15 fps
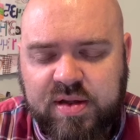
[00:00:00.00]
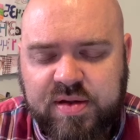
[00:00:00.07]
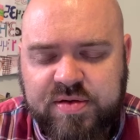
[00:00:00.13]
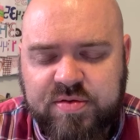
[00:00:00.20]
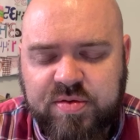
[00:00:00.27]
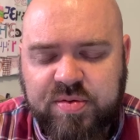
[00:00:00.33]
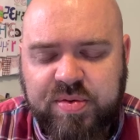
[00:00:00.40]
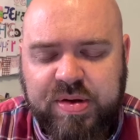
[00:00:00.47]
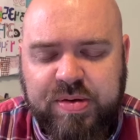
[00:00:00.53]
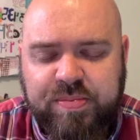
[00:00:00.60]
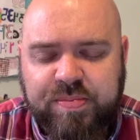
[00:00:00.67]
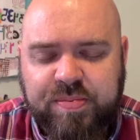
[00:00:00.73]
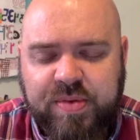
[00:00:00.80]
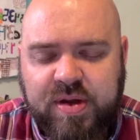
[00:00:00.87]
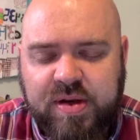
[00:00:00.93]
So we
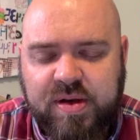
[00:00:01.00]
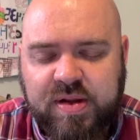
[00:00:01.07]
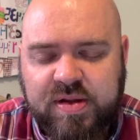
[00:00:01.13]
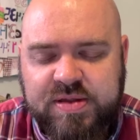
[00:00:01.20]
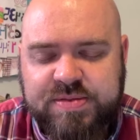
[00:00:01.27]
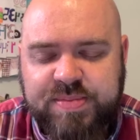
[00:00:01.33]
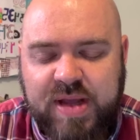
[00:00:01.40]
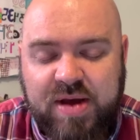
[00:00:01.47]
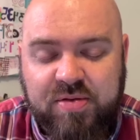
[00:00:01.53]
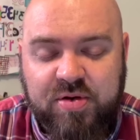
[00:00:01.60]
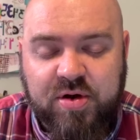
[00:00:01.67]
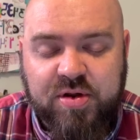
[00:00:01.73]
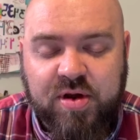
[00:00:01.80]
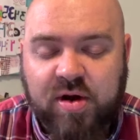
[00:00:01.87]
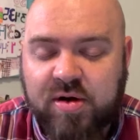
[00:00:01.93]
can at least be out in
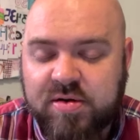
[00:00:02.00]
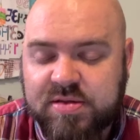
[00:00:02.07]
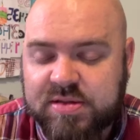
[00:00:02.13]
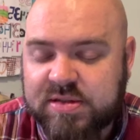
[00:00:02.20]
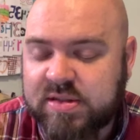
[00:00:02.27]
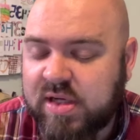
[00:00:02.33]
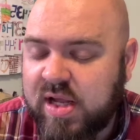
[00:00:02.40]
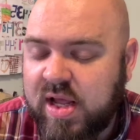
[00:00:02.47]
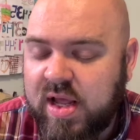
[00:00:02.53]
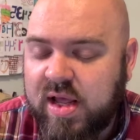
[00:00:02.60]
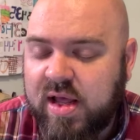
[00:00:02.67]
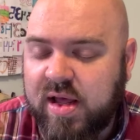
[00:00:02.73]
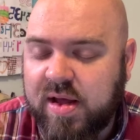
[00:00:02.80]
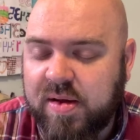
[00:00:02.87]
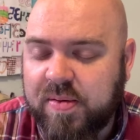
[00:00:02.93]
our yards.
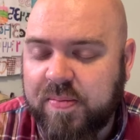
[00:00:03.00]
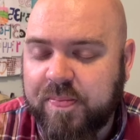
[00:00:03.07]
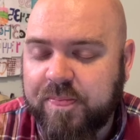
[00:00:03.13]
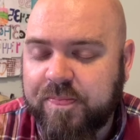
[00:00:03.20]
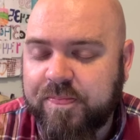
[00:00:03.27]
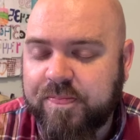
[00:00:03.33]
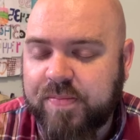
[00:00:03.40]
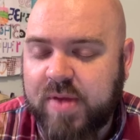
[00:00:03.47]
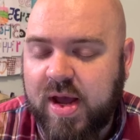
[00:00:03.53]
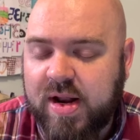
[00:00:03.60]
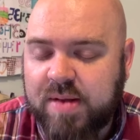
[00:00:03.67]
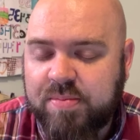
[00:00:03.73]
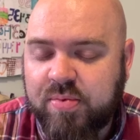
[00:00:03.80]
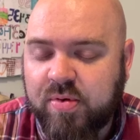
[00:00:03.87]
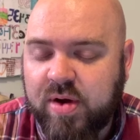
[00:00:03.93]
God, I
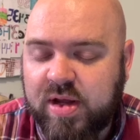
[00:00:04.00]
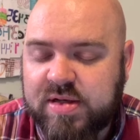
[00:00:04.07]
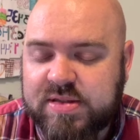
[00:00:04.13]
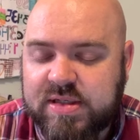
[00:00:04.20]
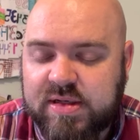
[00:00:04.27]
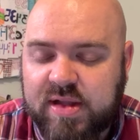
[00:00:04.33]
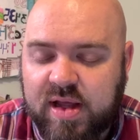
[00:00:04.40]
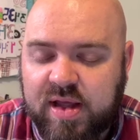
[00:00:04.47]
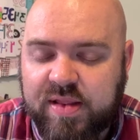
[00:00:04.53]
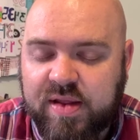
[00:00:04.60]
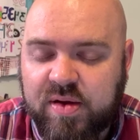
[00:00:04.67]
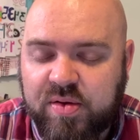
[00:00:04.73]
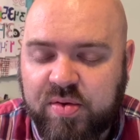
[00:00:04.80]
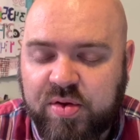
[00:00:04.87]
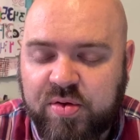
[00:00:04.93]
pray today
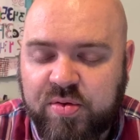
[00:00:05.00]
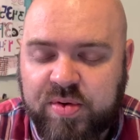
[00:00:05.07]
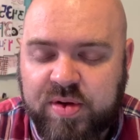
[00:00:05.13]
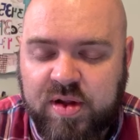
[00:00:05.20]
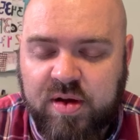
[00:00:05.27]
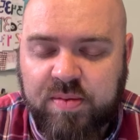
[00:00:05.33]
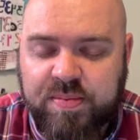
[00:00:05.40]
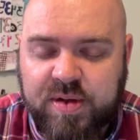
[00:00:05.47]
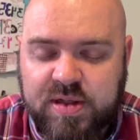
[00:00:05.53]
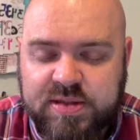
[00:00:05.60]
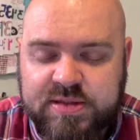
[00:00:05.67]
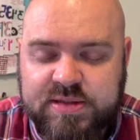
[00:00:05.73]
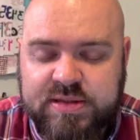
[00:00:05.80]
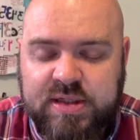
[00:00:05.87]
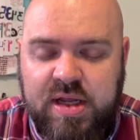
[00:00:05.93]
that you would help
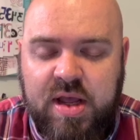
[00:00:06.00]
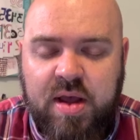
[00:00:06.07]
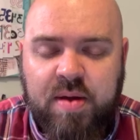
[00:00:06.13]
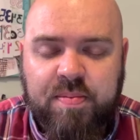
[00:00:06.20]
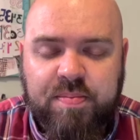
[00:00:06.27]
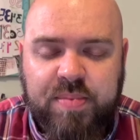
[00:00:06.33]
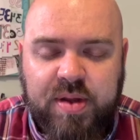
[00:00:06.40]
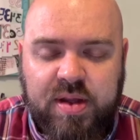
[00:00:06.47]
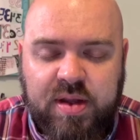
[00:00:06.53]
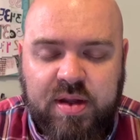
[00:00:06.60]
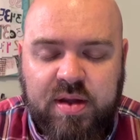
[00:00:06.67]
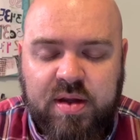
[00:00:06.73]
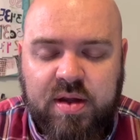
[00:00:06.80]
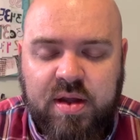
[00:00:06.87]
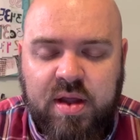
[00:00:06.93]
us
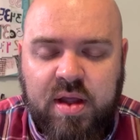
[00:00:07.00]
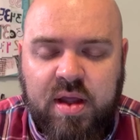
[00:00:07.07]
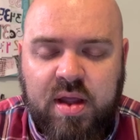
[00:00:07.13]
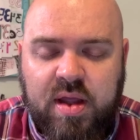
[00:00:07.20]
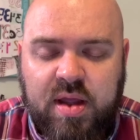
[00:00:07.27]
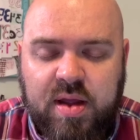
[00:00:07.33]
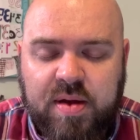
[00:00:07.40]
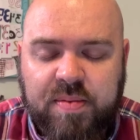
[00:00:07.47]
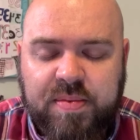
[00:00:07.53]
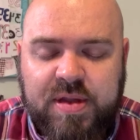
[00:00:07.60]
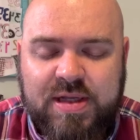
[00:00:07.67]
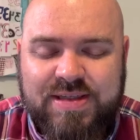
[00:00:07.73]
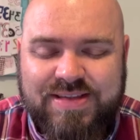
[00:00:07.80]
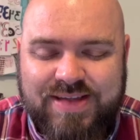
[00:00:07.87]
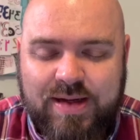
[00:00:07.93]
be
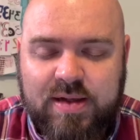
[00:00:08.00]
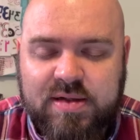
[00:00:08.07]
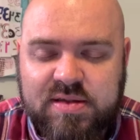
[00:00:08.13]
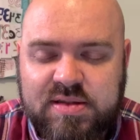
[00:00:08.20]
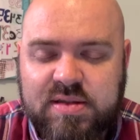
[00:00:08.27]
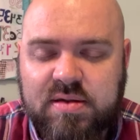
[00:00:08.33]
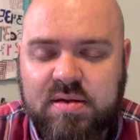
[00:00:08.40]
content,